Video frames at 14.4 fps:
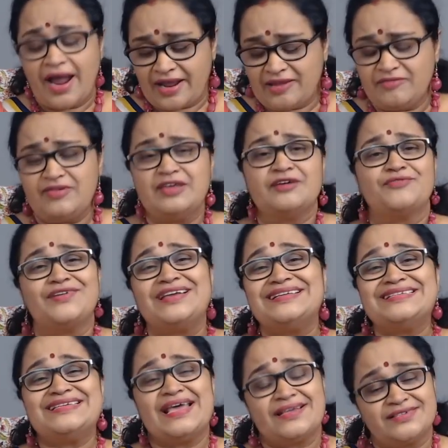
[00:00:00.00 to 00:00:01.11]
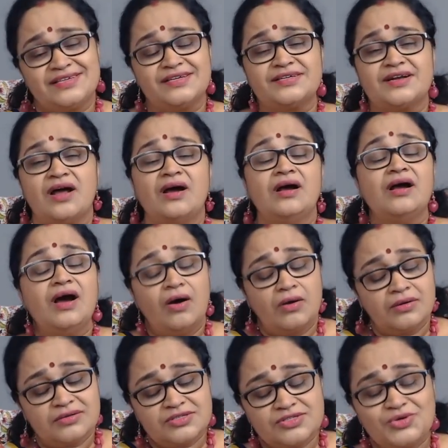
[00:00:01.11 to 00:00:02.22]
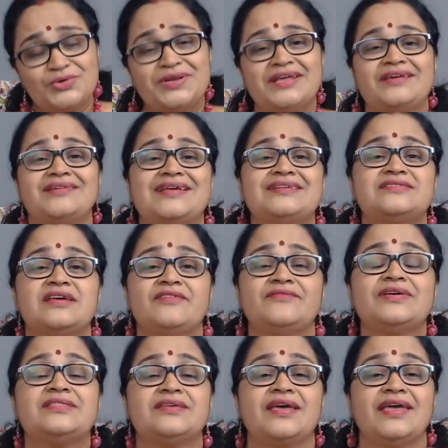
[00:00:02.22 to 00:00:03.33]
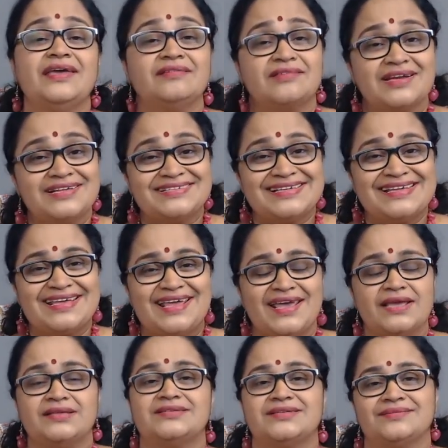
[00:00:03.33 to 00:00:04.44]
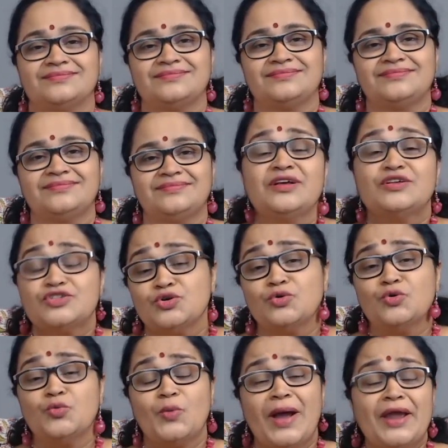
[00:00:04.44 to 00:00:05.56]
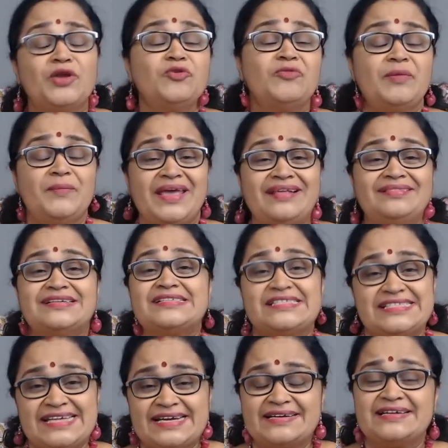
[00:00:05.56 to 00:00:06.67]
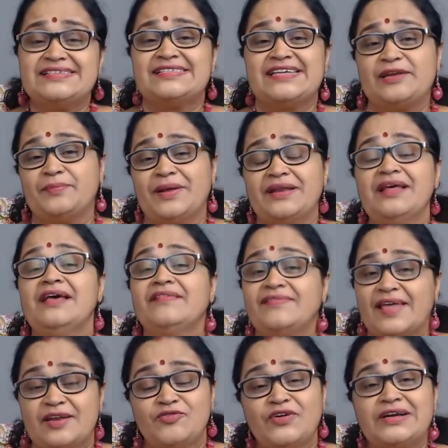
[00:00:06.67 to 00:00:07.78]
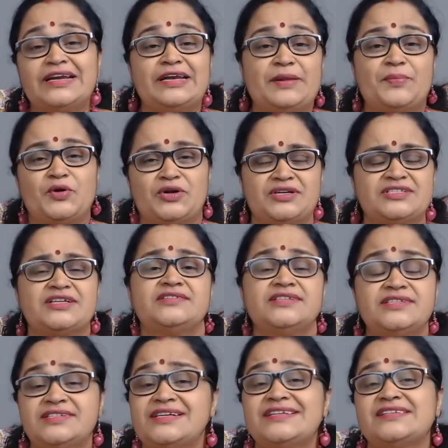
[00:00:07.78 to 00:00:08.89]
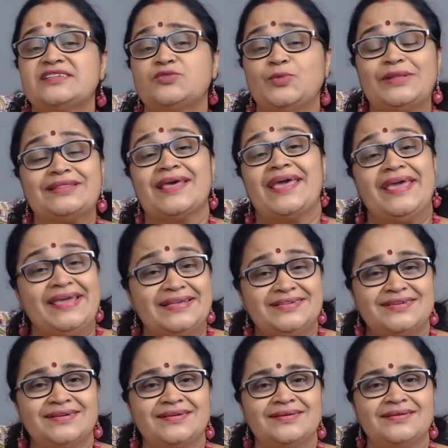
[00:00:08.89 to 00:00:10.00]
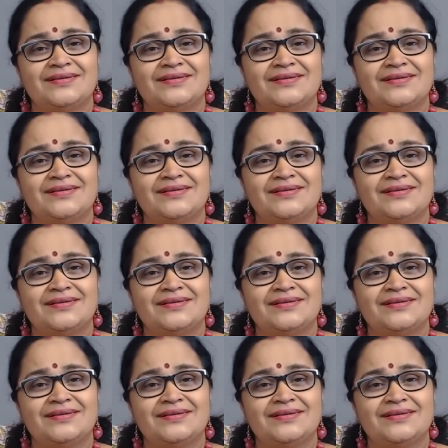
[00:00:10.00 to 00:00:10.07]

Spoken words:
IVF, ICSI, etc. also decrease with increasing age. So, why do we make this general statement that fertility potential decreases with age?